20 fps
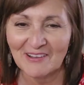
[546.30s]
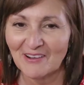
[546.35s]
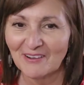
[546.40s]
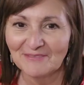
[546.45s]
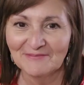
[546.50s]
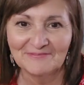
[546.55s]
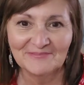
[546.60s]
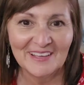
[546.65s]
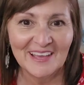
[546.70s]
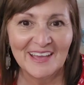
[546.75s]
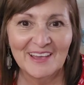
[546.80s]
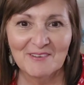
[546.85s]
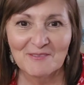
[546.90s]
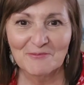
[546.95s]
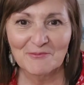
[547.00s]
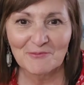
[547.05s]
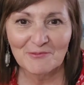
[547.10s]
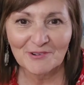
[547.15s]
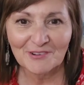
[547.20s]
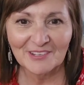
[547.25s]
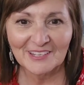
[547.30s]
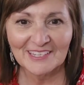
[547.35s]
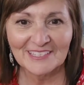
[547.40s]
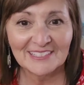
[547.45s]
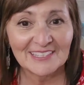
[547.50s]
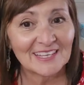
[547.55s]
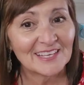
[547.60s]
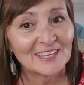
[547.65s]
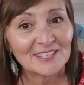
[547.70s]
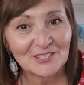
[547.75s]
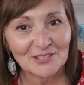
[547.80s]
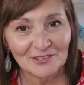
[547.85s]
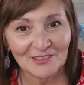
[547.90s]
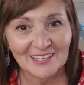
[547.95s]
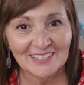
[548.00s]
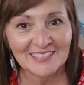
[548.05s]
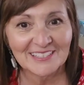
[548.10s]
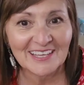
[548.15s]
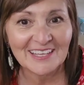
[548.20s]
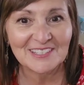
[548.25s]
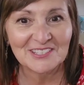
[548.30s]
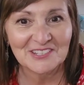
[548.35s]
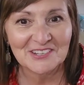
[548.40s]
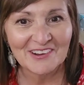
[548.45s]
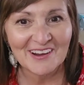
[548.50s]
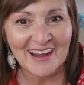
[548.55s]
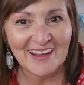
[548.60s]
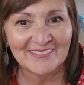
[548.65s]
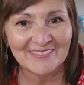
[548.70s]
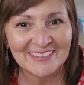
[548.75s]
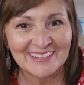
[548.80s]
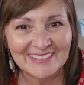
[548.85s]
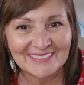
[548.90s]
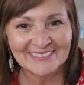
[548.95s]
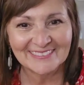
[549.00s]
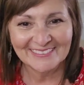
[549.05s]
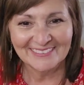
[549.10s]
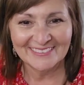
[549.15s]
y'all, real easy. So let's get to crafting.